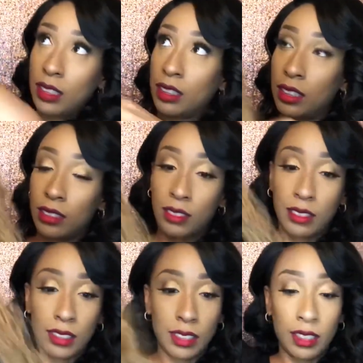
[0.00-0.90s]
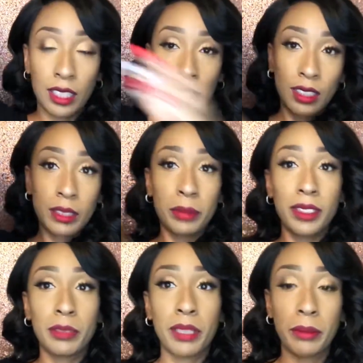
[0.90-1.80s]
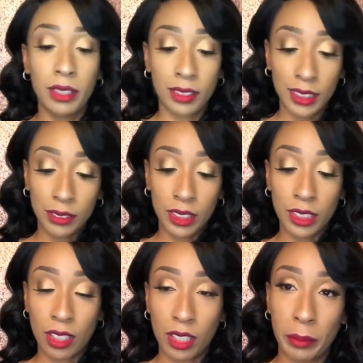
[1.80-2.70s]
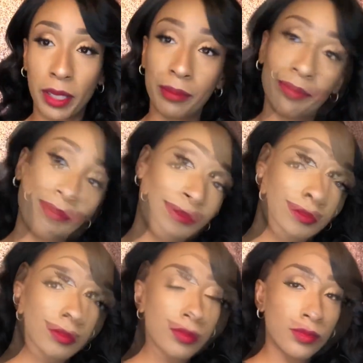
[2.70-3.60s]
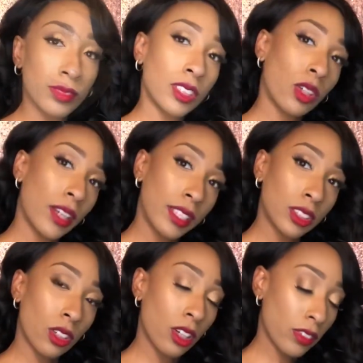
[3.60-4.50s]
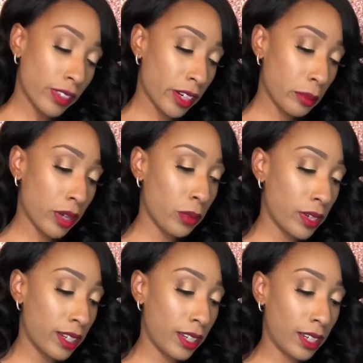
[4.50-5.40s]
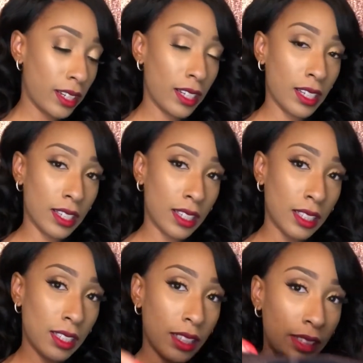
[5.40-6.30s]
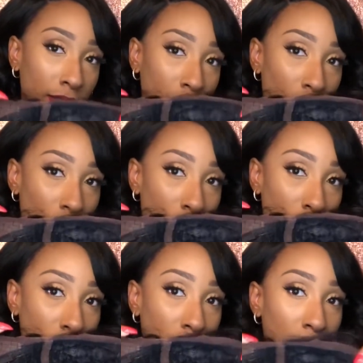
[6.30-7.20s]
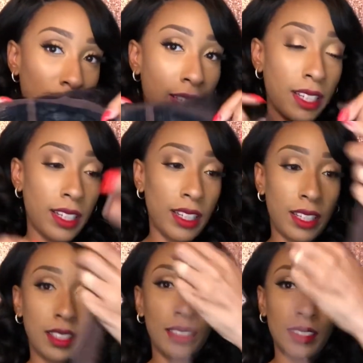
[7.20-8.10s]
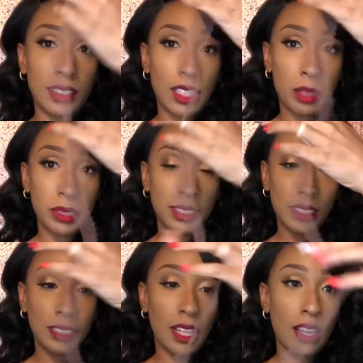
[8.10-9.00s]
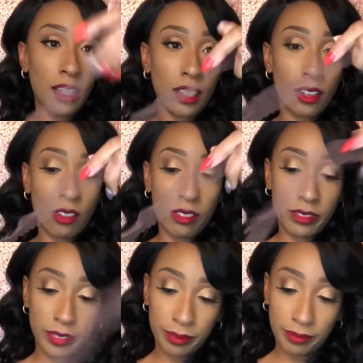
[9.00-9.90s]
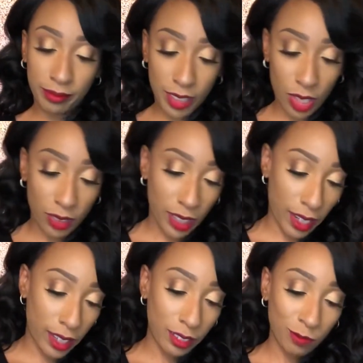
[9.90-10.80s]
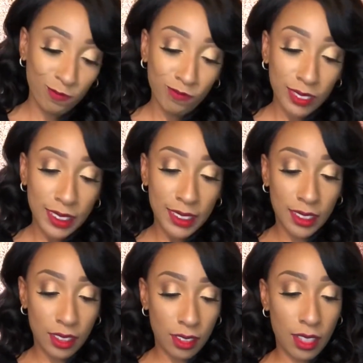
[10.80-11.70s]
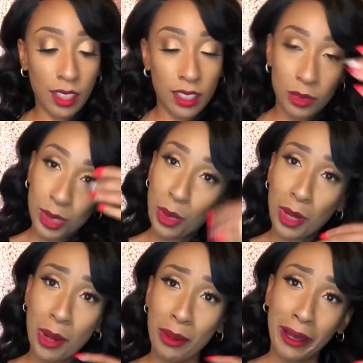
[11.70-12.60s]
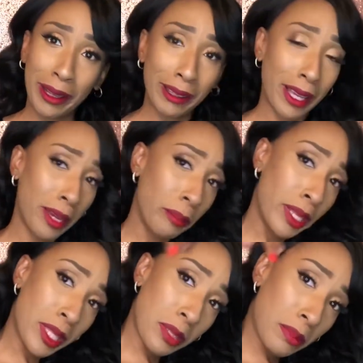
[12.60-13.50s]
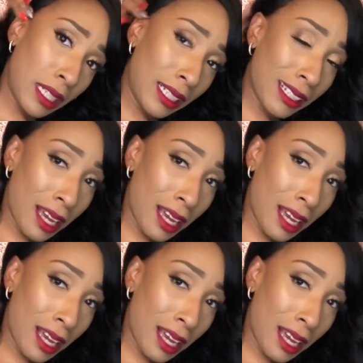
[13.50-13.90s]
And so yeah, let's put this baby on and see what she's talking about. Okay, so off camera I went ahead and cut the lace off, and this is how much lace I cut off. Okay, so I guess we're gonna go ahead and let meant to be,